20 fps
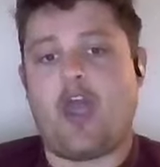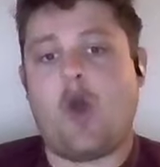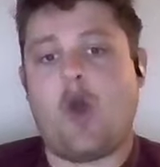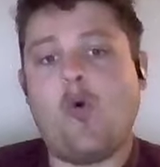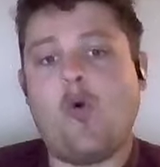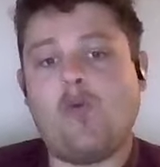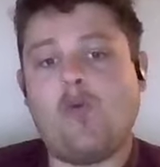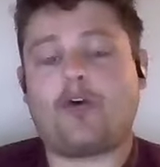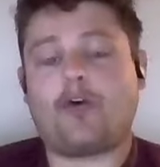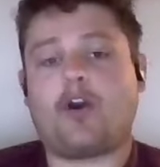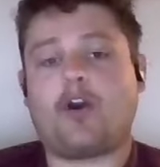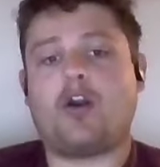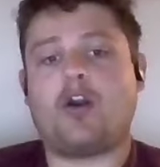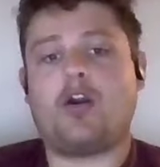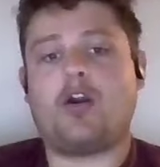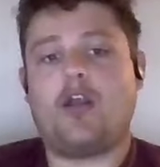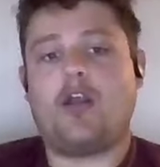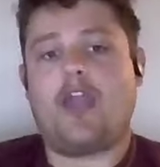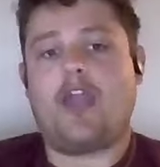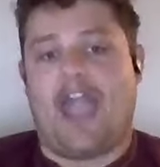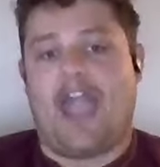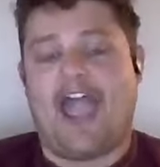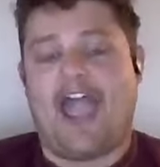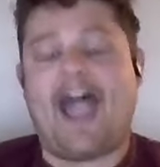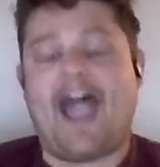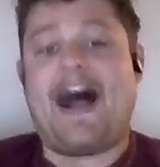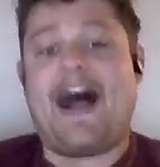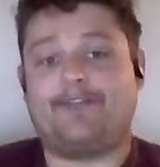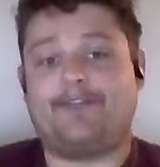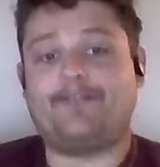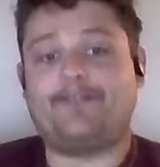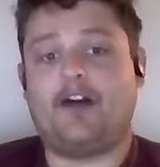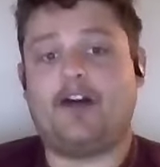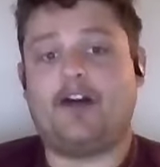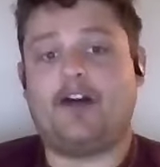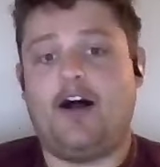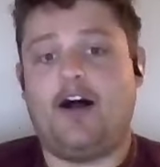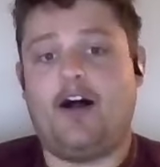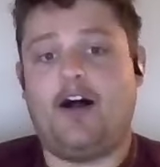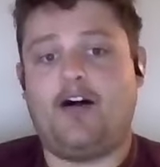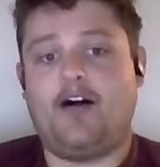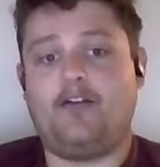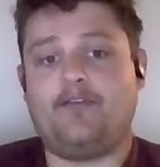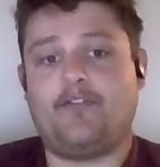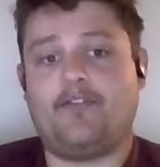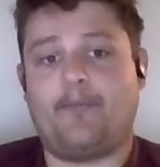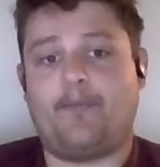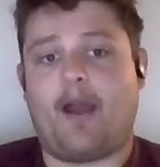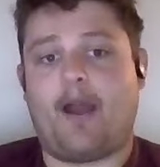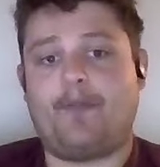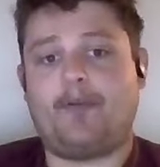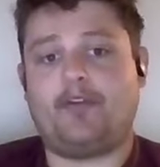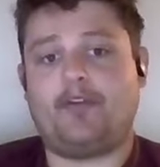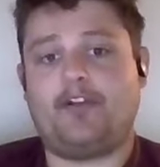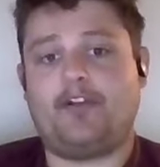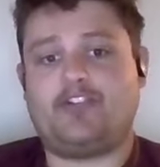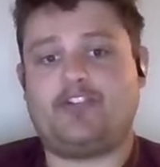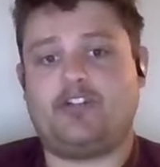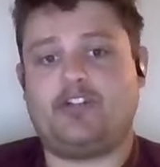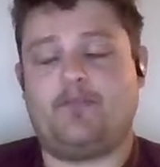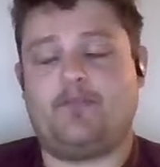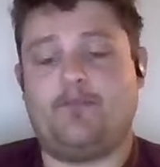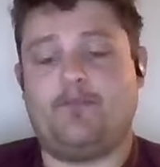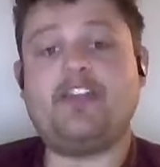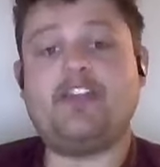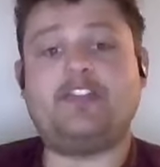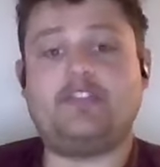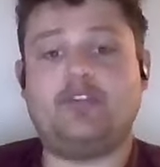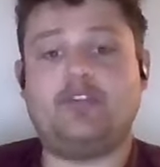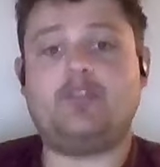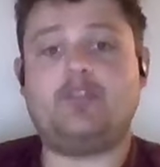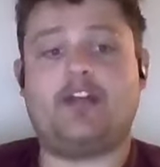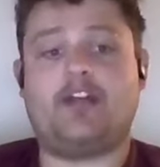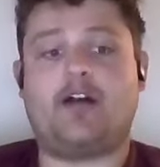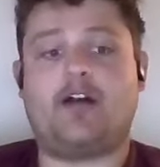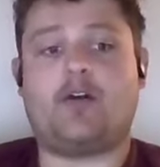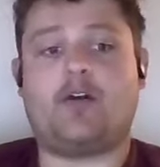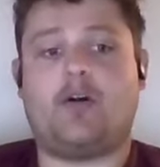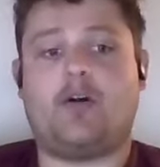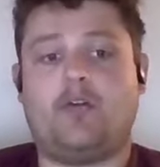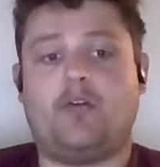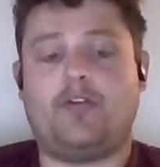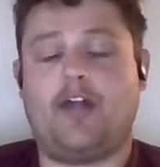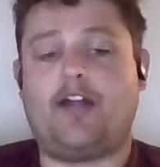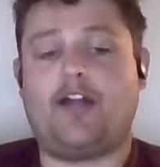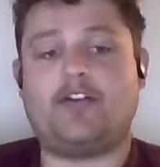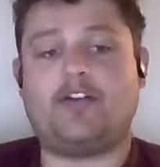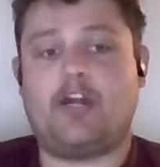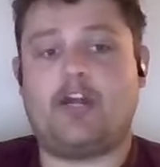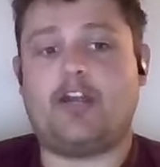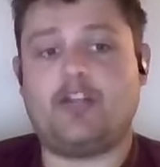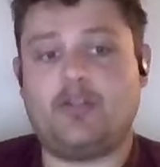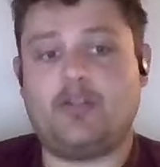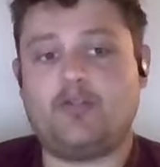over half of the population misused alcohol, not